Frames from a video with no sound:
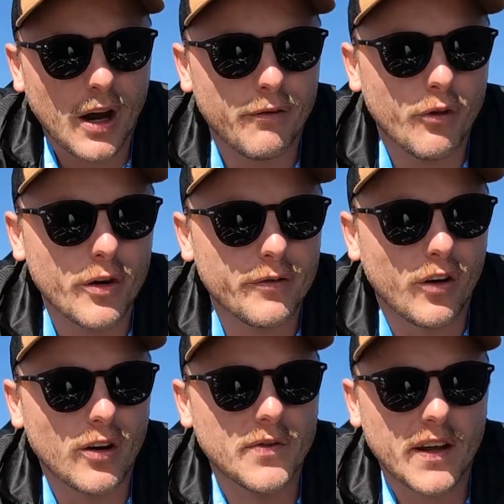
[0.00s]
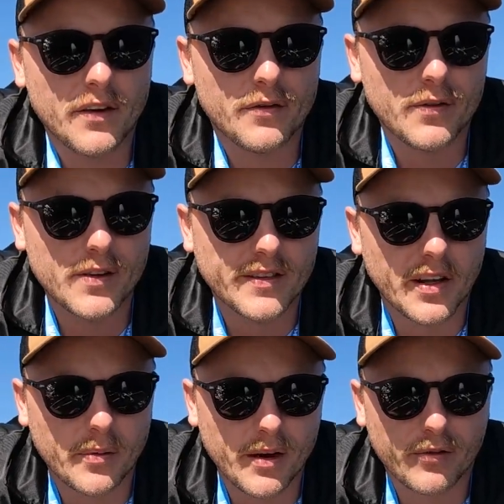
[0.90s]
a 45 and a 50
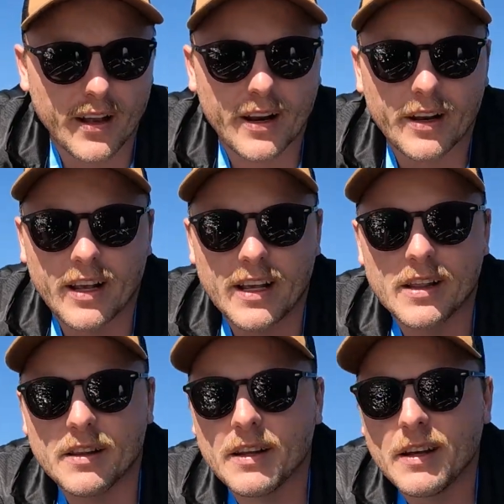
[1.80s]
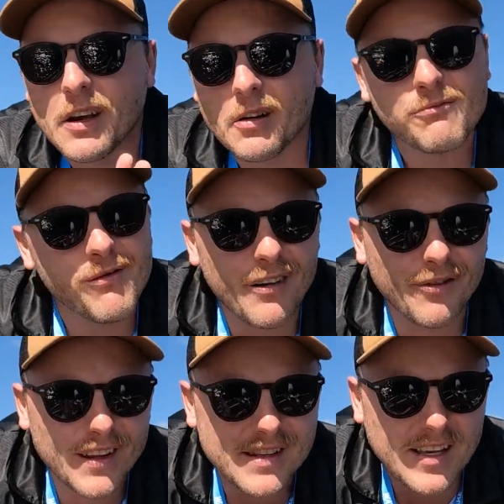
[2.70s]
centimeter flathead in
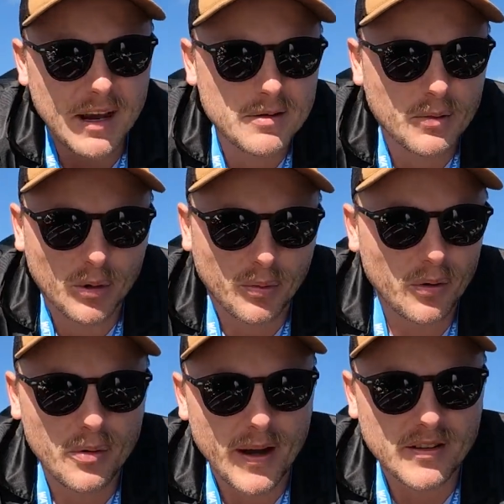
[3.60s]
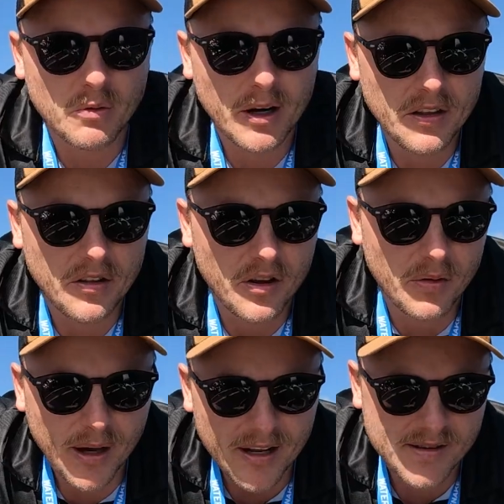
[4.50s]
roughly the same spot, probably about
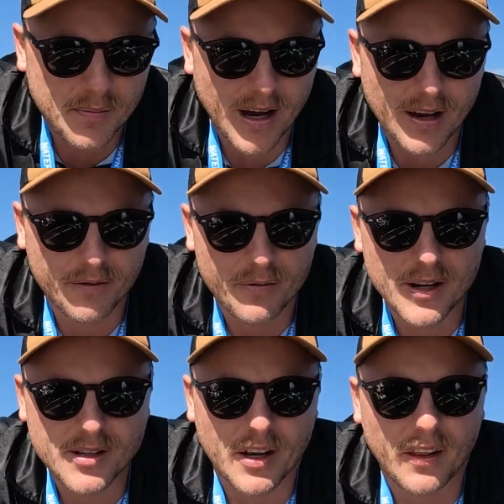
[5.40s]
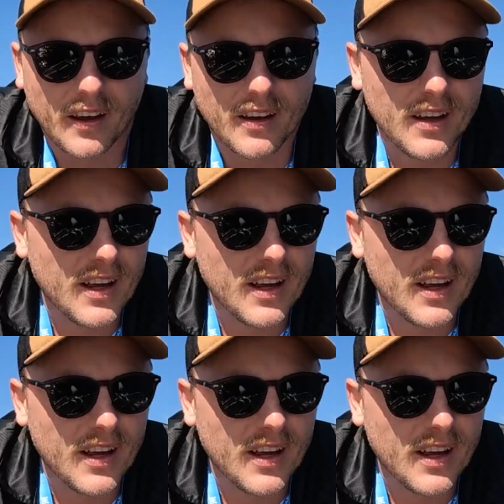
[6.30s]
20-30 meters apart from each other.